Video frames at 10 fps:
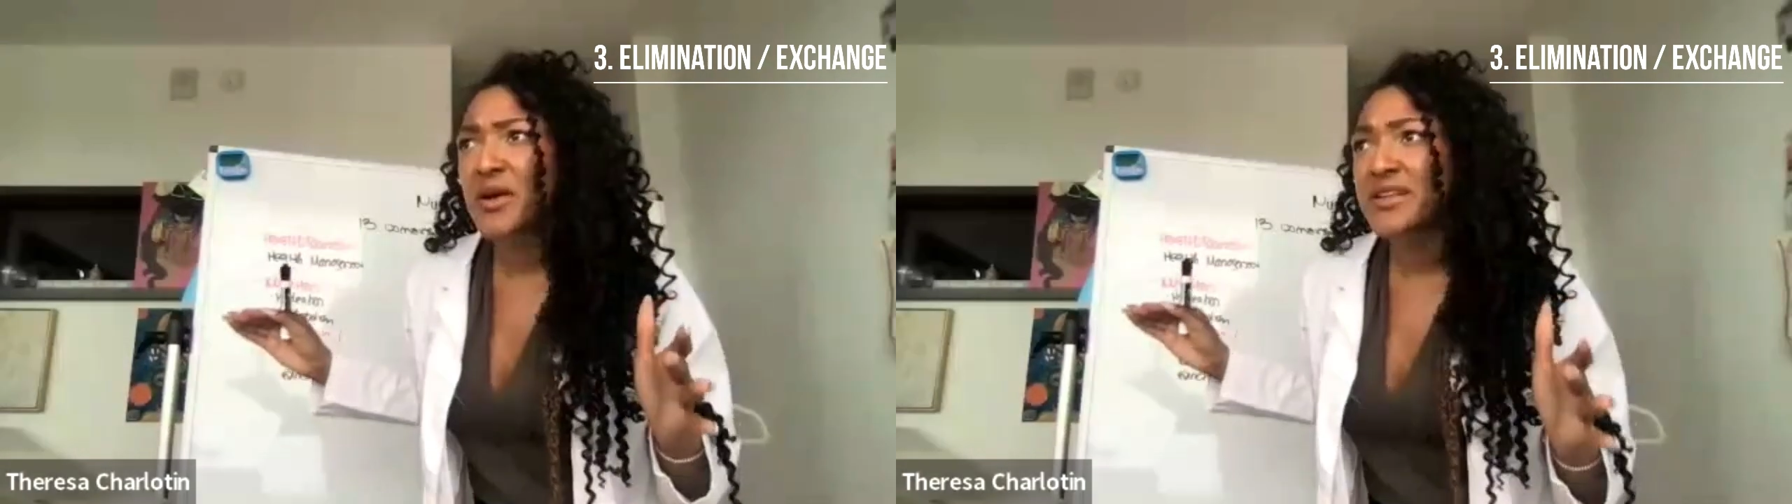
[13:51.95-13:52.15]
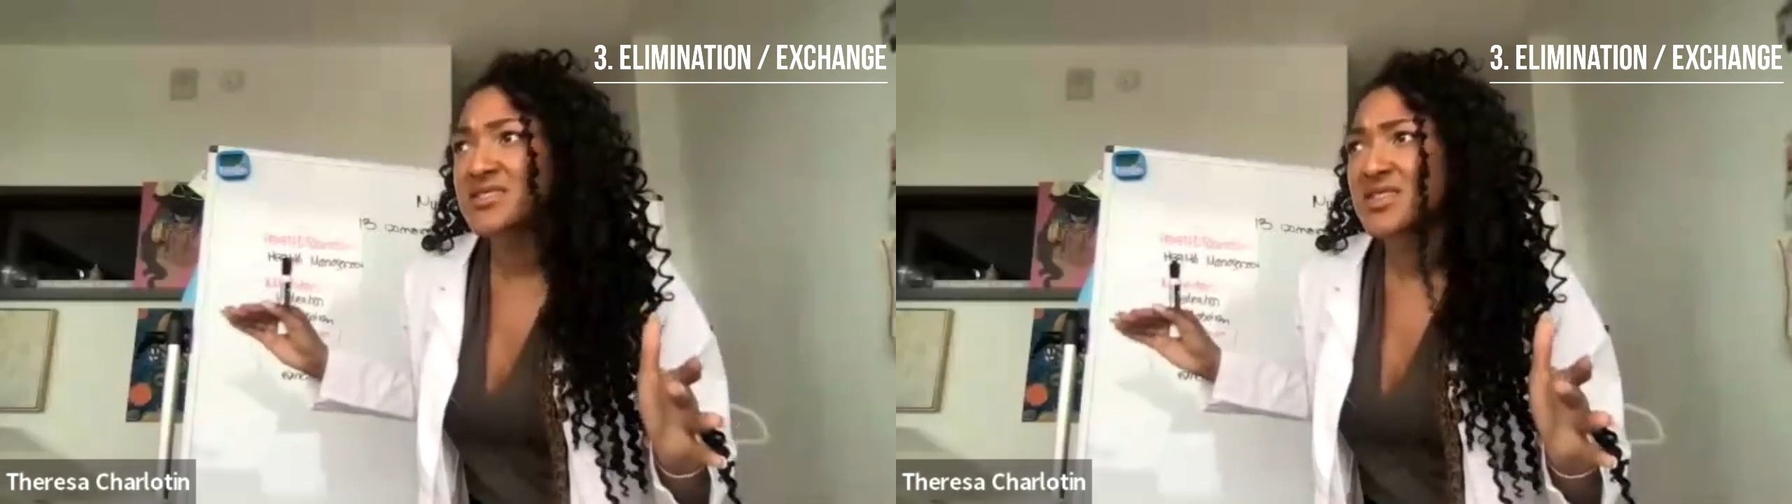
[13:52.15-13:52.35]

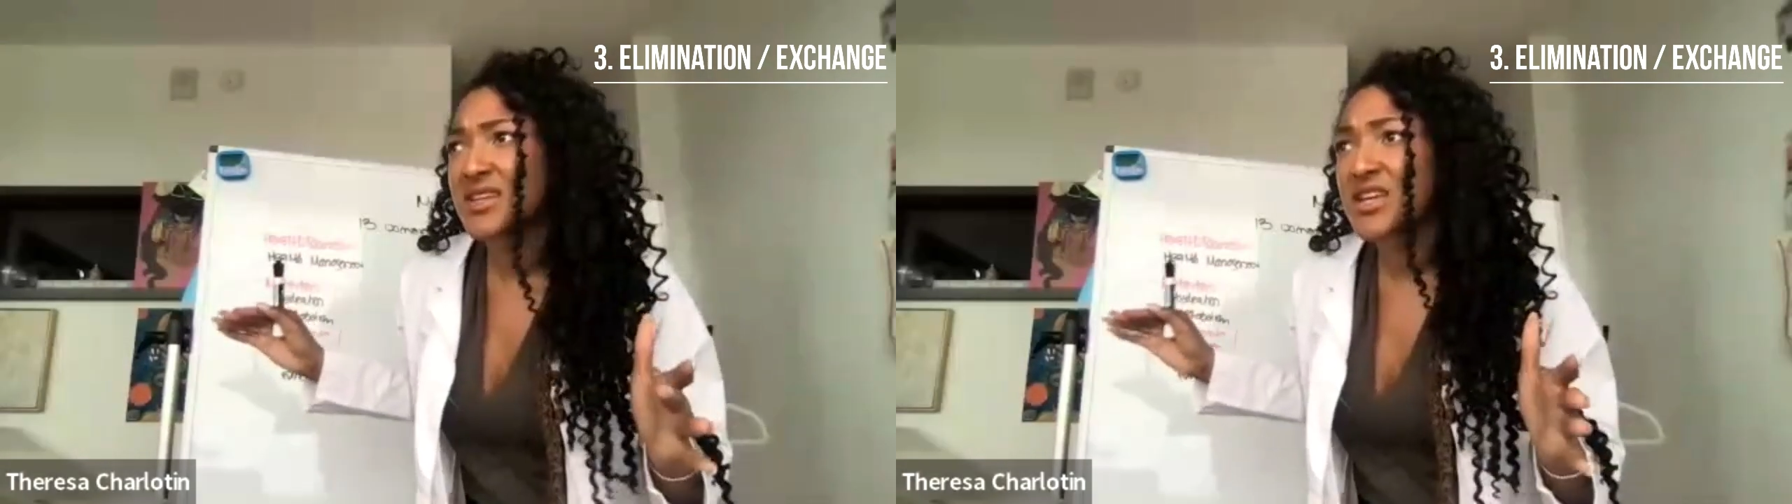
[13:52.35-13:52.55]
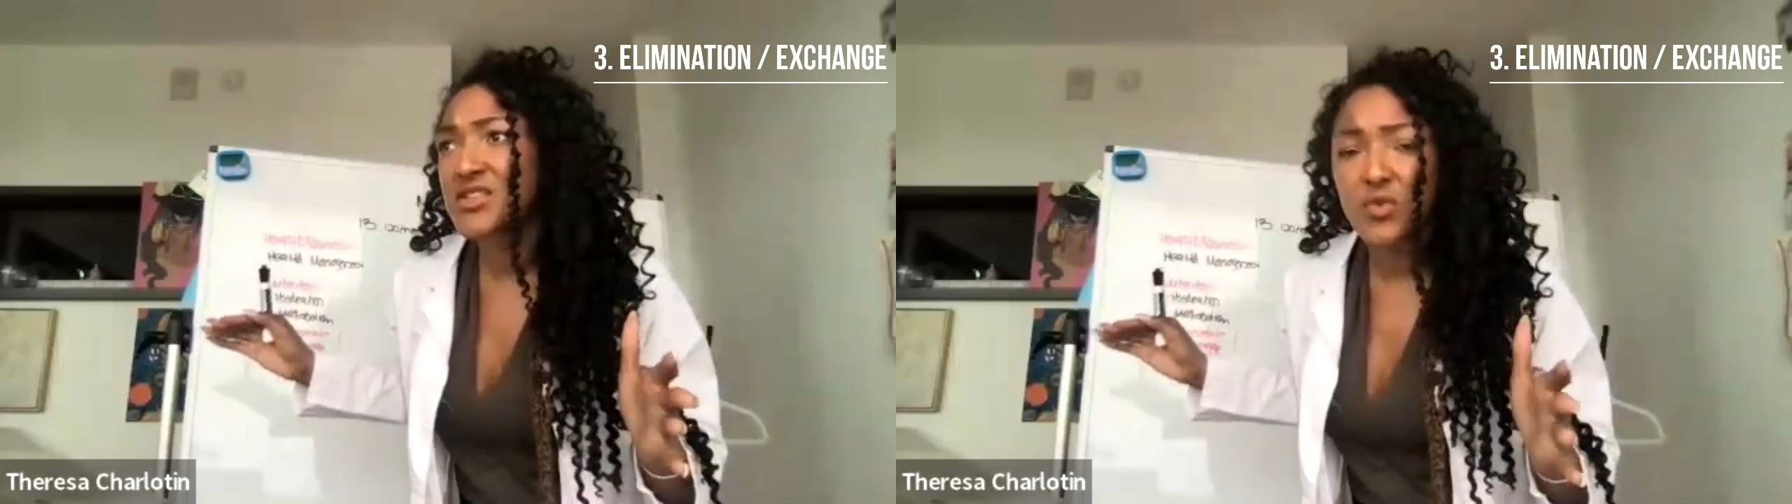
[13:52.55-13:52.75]

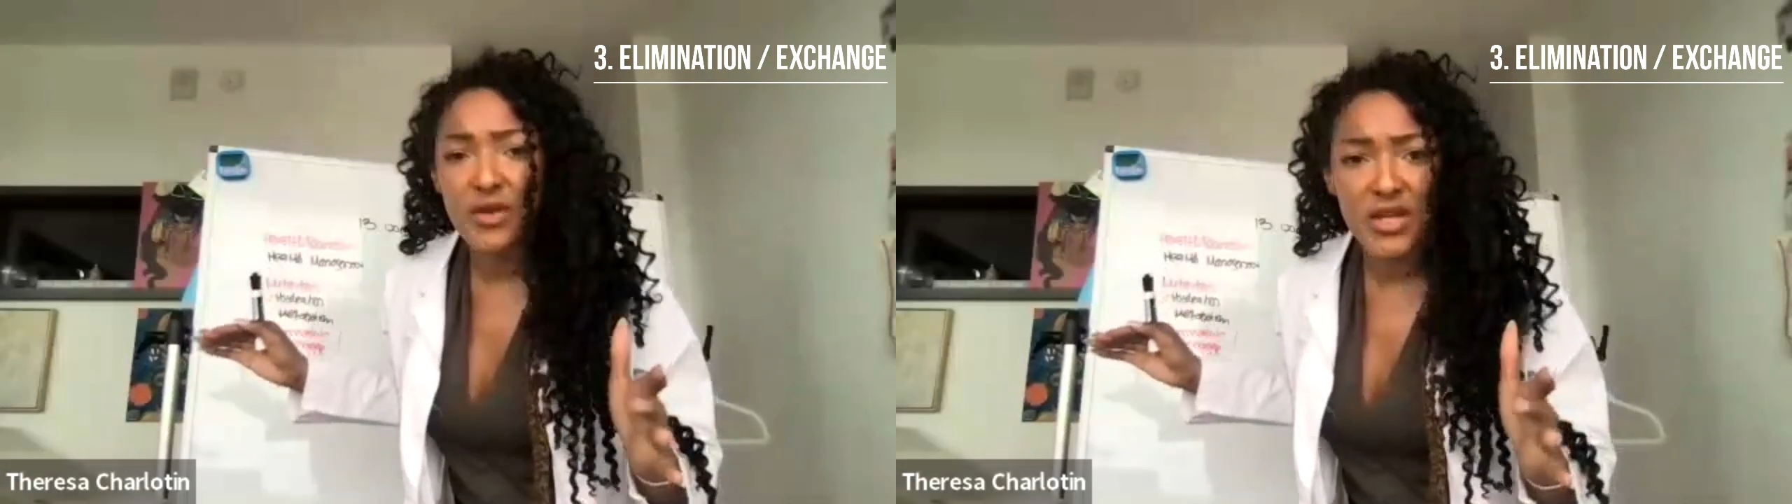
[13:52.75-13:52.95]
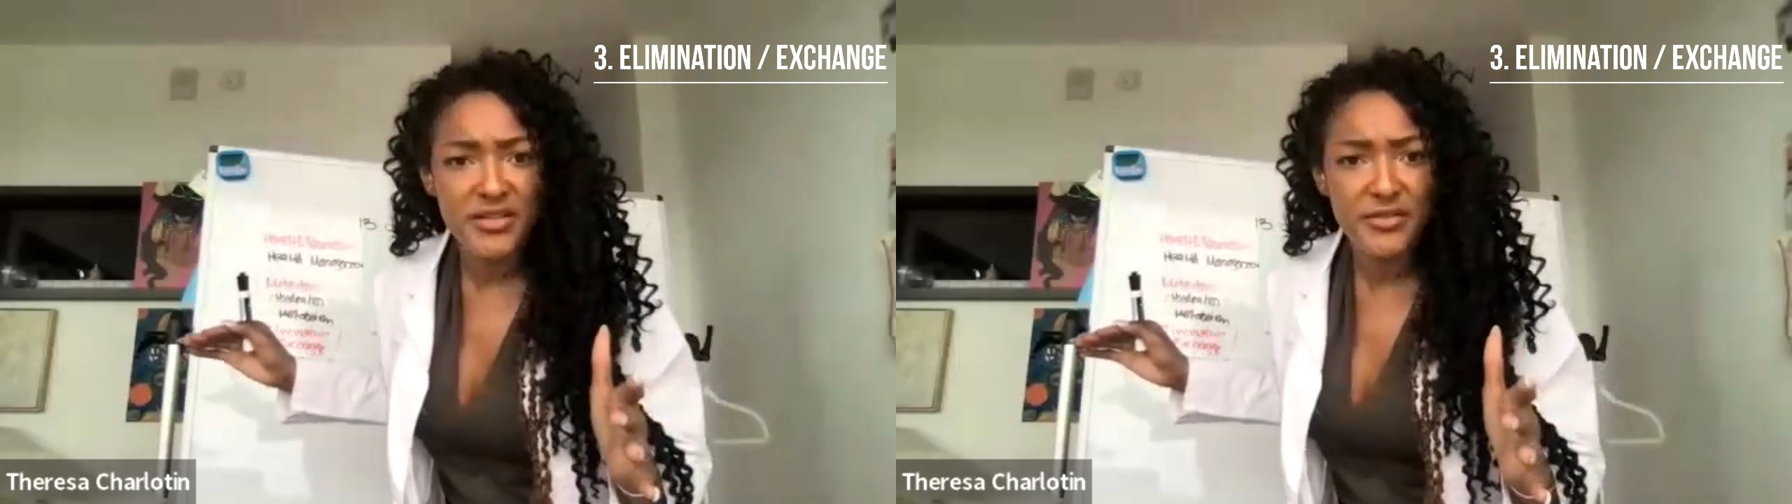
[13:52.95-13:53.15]

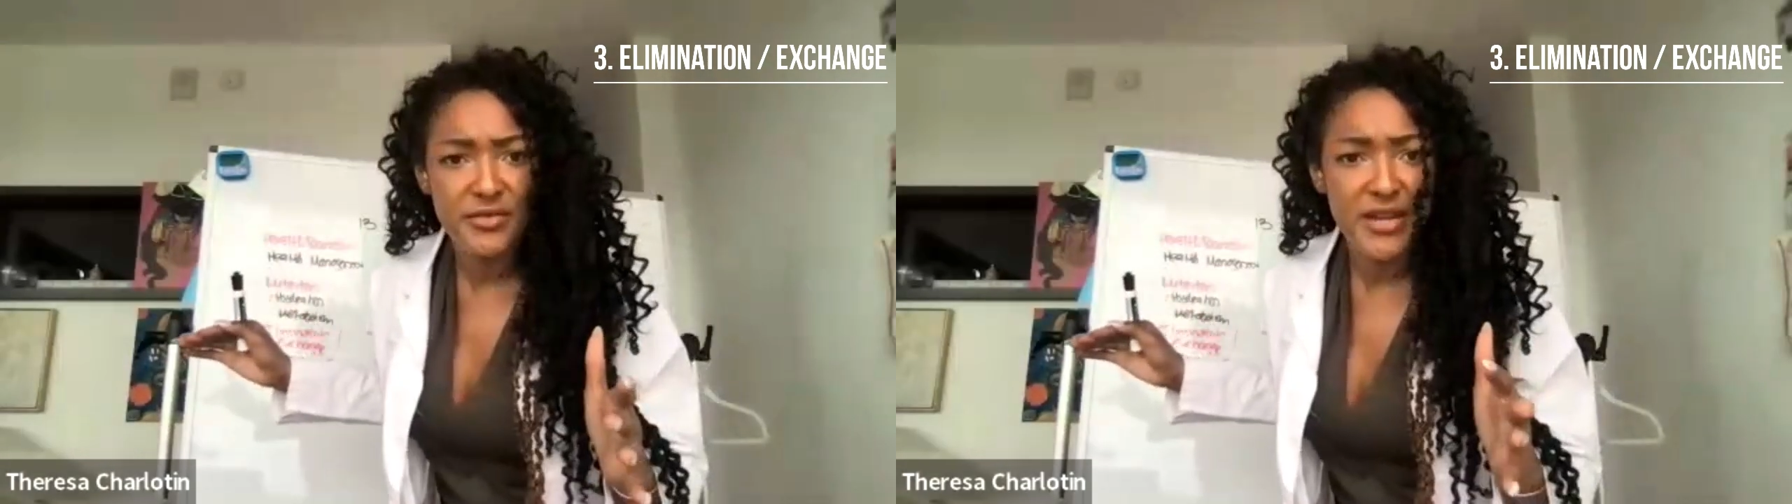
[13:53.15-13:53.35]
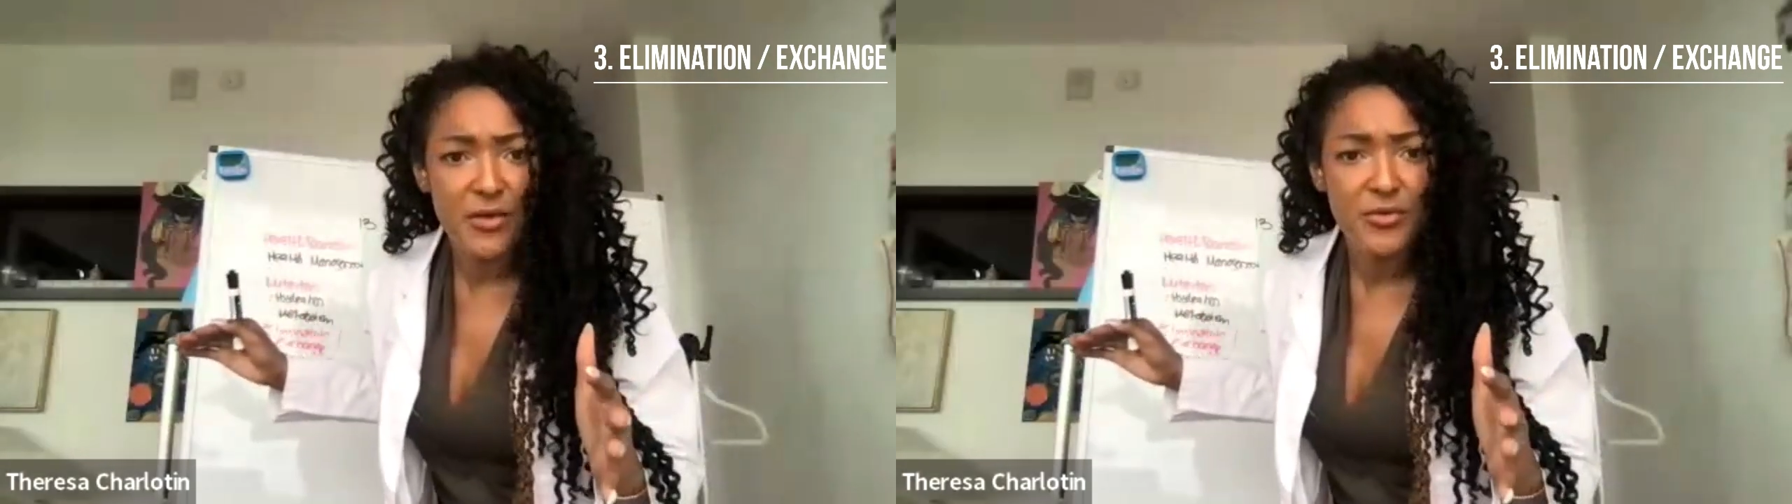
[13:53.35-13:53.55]

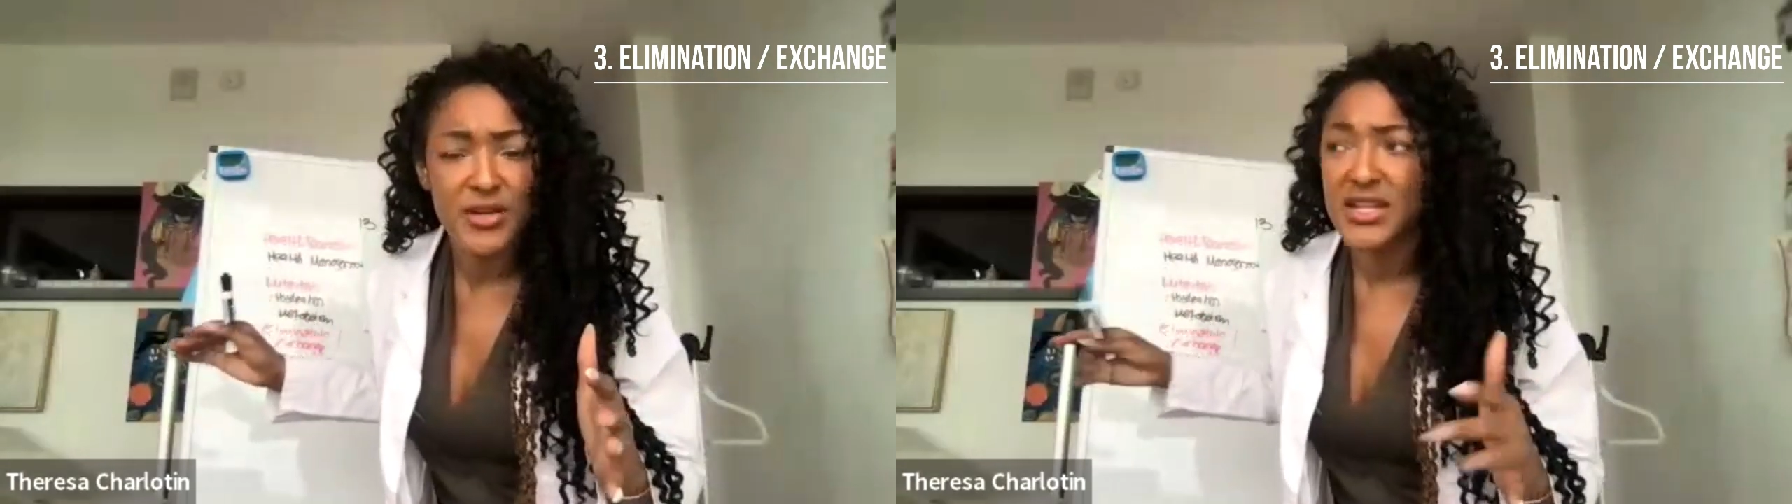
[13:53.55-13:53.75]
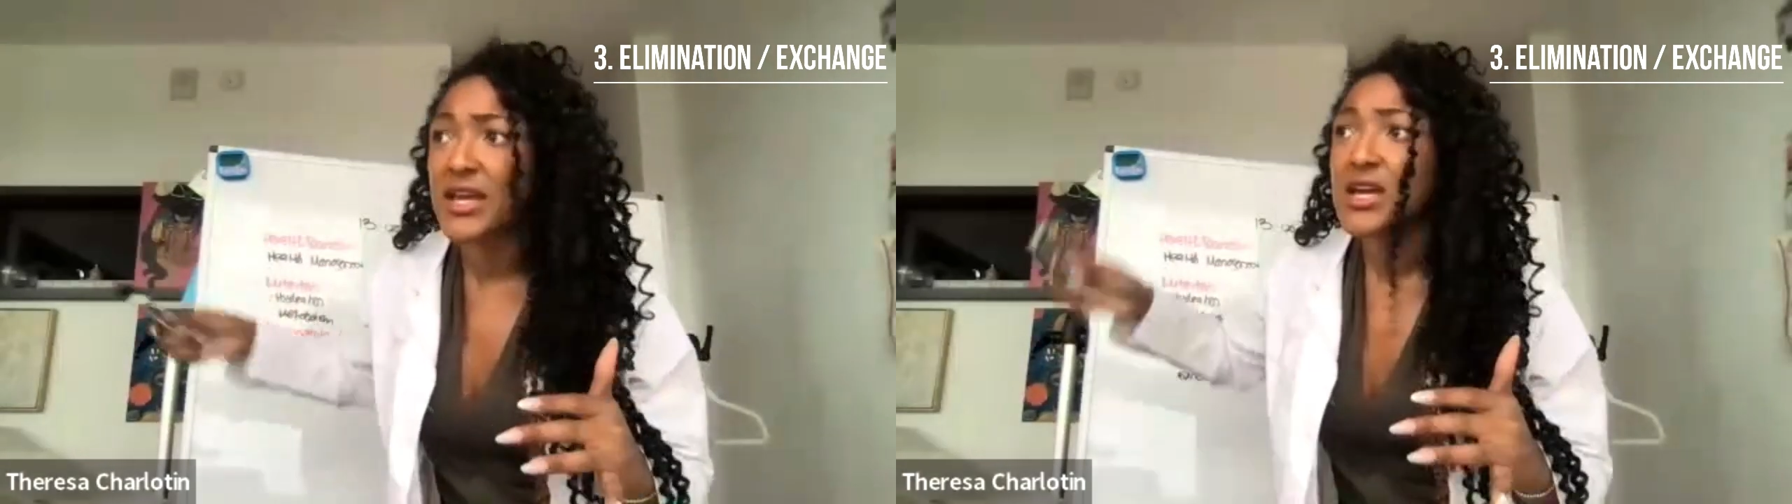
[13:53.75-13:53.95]
22, not
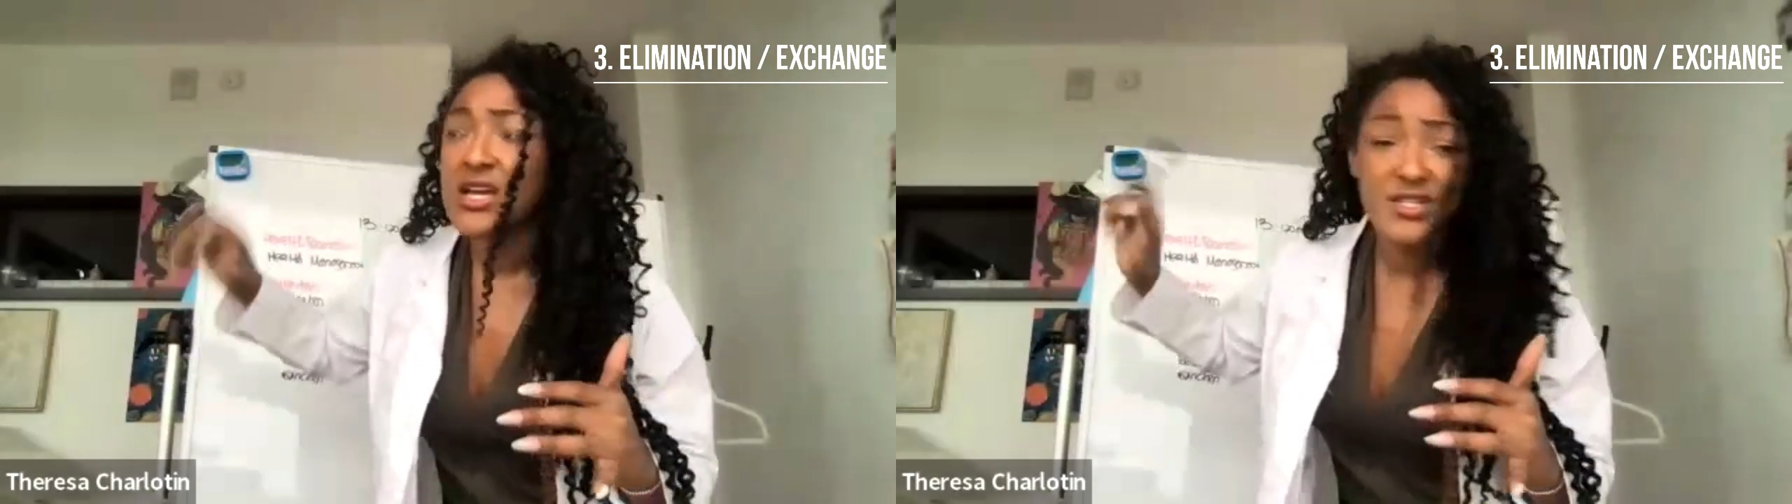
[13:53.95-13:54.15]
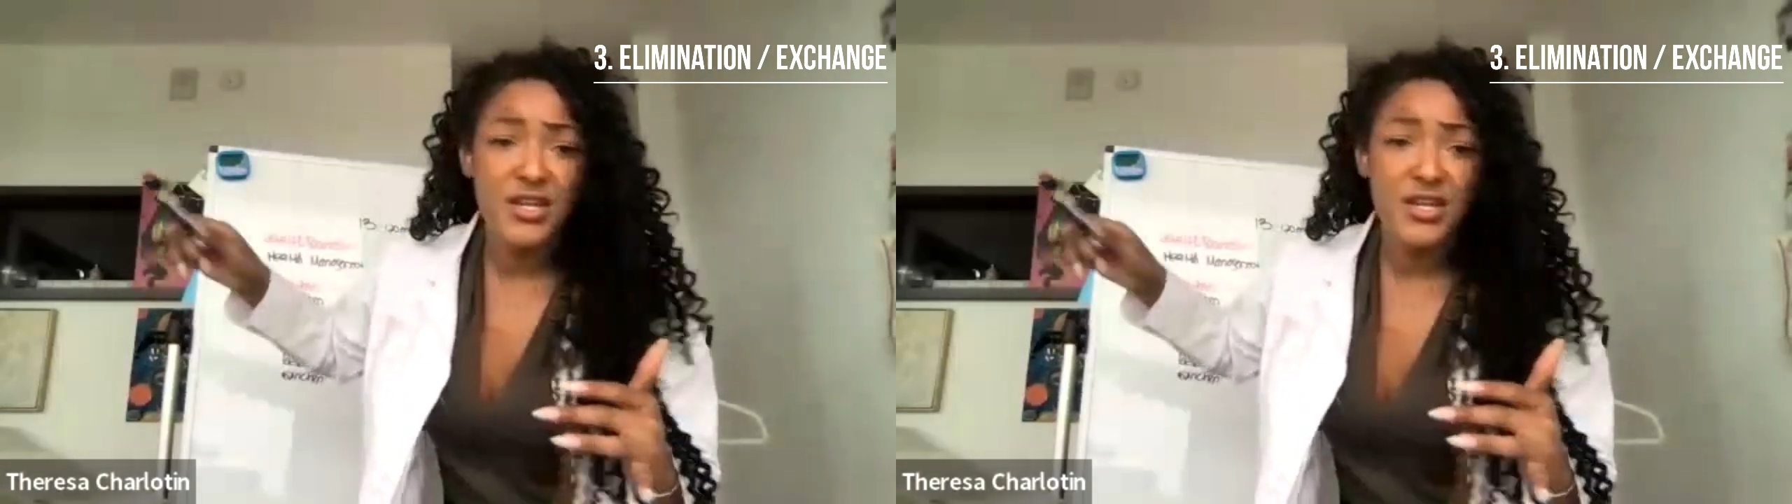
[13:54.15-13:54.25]
really,